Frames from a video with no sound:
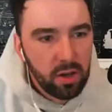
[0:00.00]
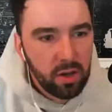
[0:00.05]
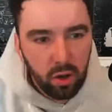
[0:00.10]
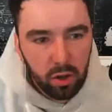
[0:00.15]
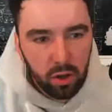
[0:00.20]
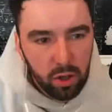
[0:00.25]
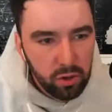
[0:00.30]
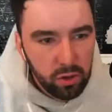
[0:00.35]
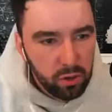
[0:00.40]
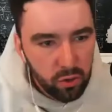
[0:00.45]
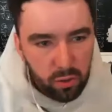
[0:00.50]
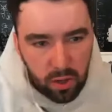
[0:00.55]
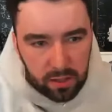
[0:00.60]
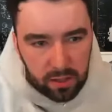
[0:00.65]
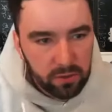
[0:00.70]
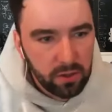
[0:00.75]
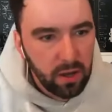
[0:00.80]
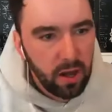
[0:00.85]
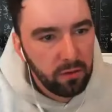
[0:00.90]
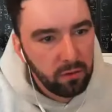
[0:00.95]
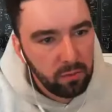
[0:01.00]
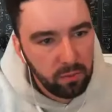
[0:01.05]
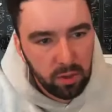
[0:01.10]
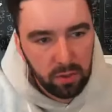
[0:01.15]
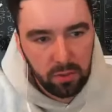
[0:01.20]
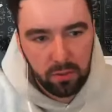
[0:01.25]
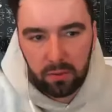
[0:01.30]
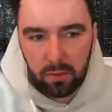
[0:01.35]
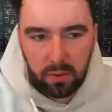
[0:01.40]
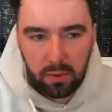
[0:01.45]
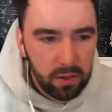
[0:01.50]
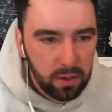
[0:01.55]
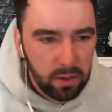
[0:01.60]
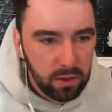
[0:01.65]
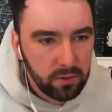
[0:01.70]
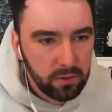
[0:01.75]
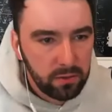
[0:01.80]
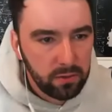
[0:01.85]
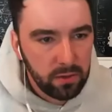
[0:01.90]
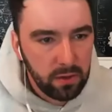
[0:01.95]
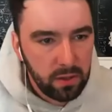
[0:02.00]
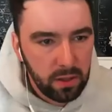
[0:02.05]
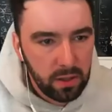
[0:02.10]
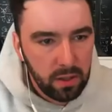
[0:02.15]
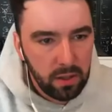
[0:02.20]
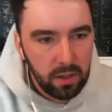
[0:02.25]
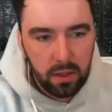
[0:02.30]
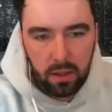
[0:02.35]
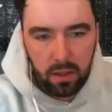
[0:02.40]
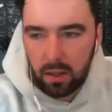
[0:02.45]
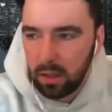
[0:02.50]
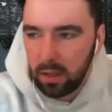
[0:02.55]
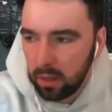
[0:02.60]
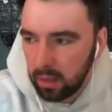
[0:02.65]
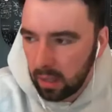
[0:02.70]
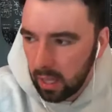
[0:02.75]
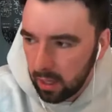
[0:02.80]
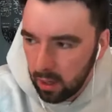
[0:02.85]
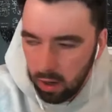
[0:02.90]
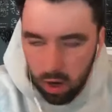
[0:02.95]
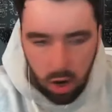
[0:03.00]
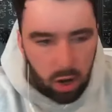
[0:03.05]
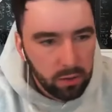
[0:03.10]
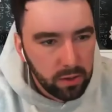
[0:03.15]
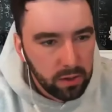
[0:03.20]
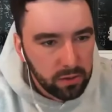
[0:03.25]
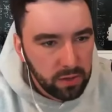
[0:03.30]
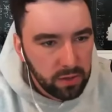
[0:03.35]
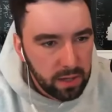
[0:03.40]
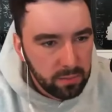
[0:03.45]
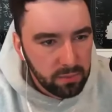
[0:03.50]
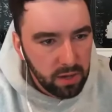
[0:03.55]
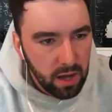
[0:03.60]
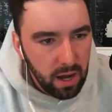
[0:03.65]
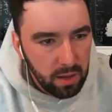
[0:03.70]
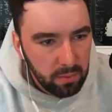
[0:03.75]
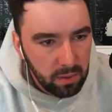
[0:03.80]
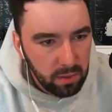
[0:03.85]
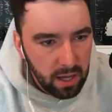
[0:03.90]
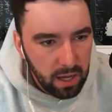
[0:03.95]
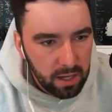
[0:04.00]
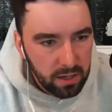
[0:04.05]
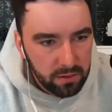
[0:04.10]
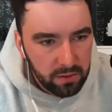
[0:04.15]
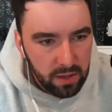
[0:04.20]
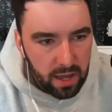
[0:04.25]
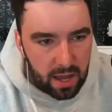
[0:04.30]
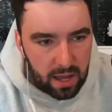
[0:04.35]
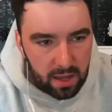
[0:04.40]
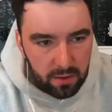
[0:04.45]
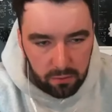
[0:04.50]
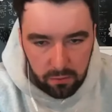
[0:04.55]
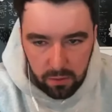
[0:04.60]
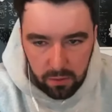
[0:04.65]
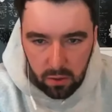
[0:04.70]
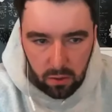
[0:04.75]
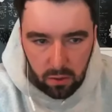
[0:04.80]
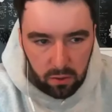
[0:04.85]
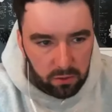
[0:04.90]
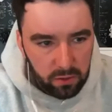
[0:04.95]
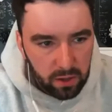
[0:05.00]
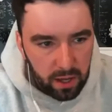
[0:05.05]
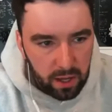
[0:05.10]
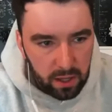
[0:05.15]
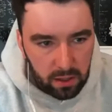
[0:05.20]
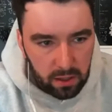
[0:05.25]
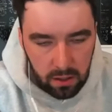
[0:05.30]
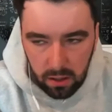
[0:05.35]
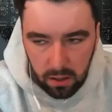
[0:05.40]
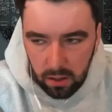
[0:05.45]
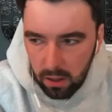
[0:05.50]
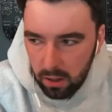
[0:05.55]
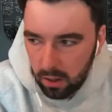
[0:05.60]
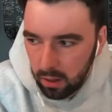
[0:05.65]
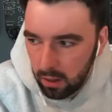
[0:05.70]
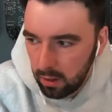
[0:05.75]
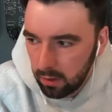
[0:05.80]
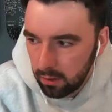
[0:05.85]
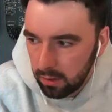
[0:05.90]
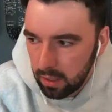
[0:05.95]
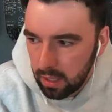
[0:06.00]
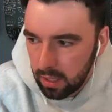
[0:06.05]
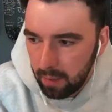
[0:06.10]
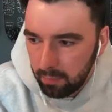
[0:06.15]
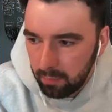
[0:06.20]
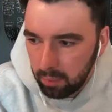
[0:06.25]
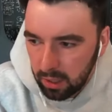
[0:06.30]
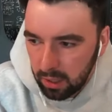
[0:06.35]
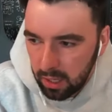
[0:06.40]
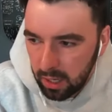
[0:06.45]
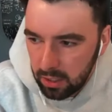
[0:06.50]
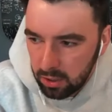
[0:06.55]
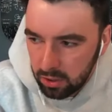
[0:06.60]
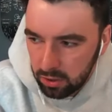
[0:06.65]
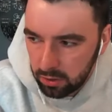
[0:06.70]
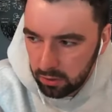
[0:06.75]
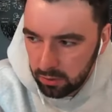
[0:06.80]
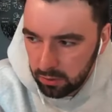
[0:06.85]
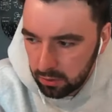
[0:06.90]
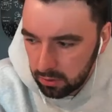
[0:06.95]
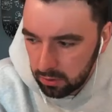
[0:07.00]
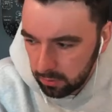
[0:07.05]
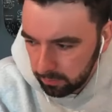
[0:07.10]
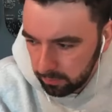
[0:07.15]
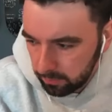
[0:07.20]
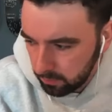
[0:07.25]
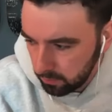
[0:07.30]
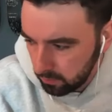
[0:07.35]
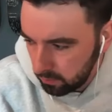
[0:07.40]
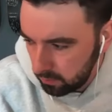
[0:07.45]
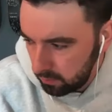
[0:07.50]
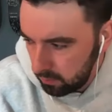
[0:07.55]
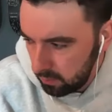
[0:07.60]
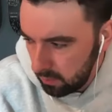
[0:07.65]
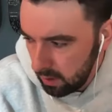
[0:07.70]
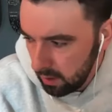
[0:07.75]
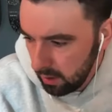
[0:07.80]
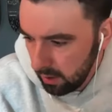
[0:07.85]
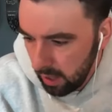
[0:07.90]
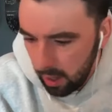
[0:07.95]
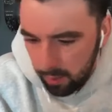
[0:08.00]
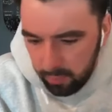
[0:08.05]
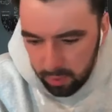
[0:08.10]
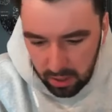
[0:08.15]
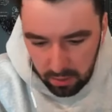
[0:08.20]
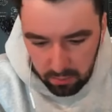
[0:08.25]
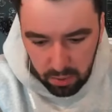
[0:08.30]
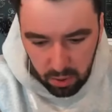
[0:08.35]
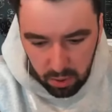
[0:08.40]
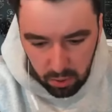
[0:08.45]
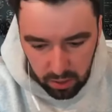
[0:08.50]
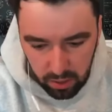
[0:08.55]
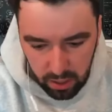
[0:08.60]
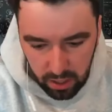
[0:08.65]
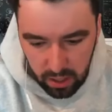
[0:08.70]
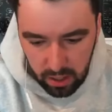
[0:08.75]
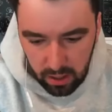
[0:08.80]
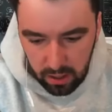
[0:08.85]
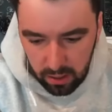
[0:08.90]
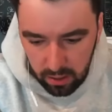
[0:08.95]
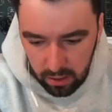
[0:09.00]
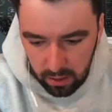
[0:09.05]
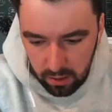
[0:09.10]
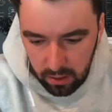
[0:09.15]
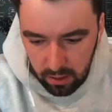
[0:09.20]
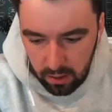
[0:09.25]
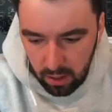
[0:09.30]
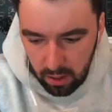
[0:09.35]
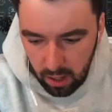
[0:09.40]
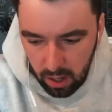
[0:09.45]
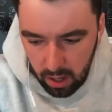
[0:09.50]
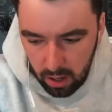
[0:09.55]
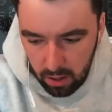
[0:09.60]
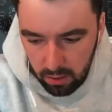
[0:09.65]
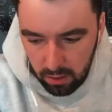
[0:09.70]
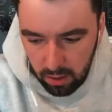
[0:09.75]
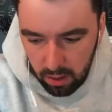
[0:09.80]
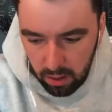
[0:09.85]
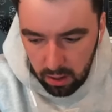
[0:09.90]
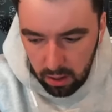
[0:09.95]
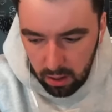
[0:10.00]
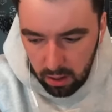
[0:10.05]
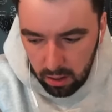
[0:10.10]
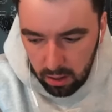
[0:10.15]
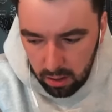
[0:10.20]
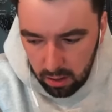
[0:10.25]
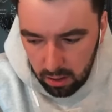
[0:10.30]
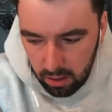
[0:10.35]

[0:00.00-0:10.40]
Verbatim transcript: or the us government is like on the same timeline as that it feels like the applications that are being built there are uh,